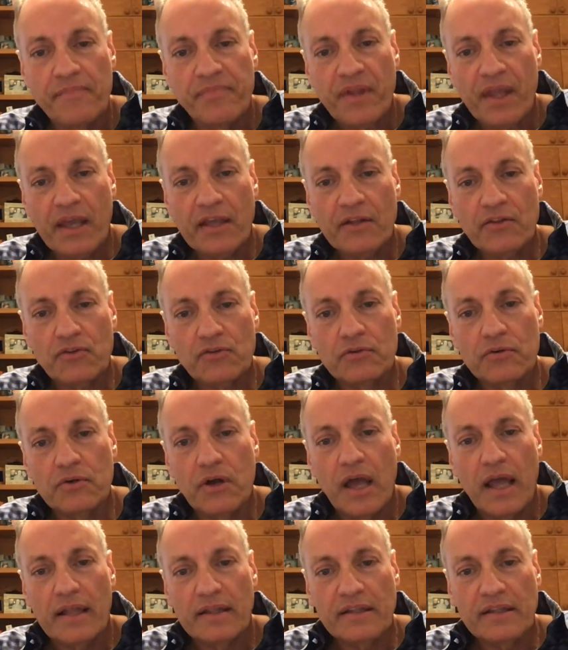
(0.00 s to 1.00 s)
into
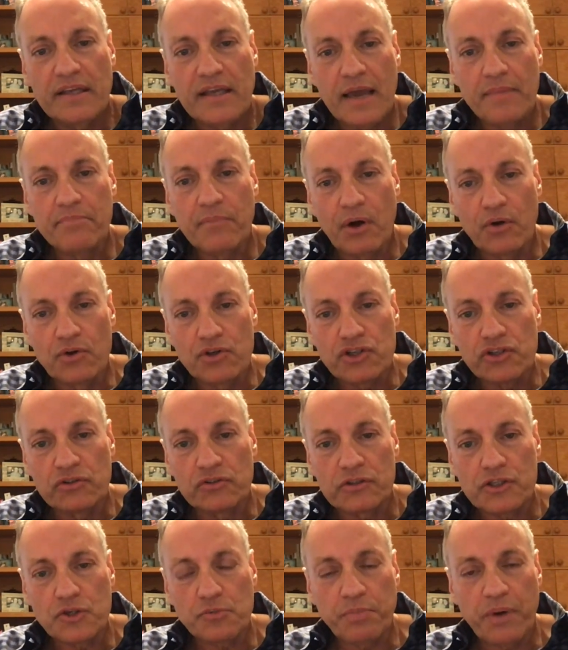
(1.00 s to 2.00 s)
the emotional
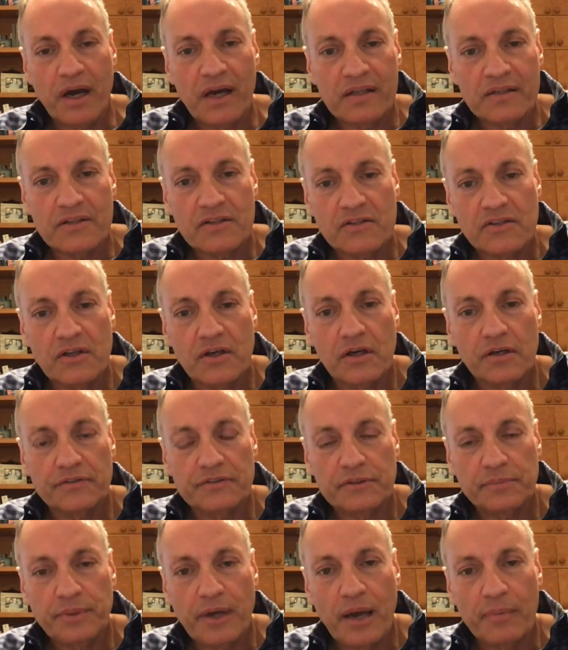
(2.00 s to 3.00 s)
response of the
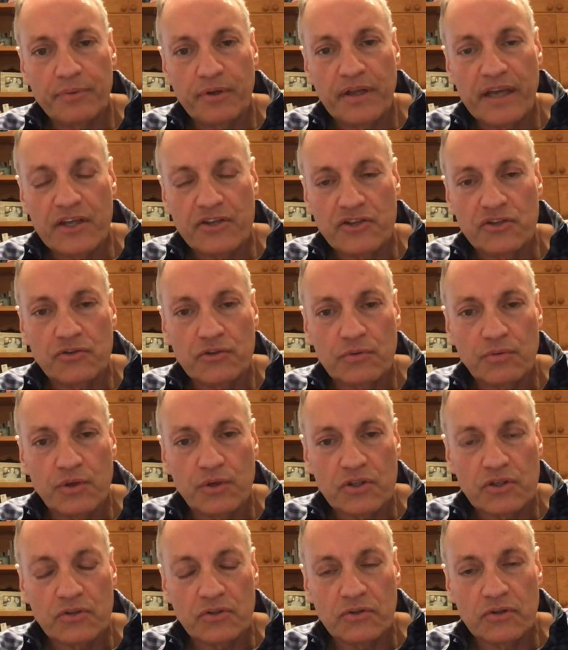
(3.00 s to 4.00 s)
population towards
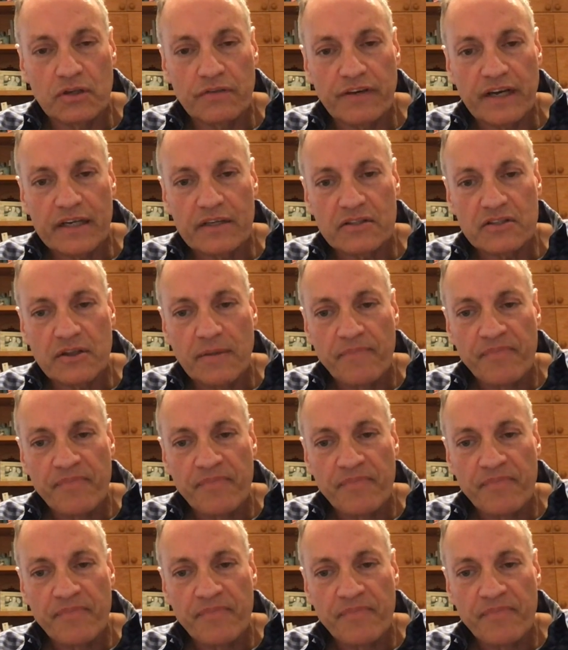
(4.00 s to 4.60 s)
coronavirus?